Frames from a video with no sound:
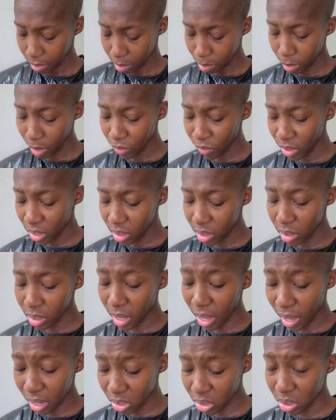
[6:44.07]
My face is
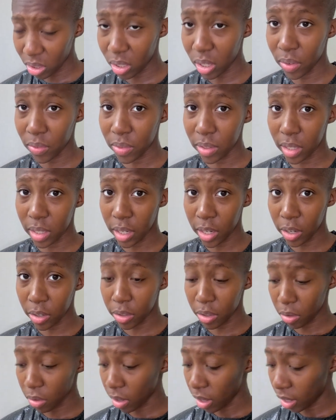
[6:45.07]
actually covered in hair
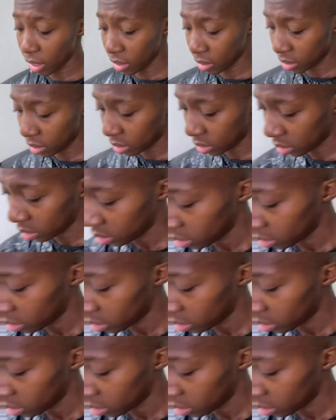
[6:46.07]
though, guys.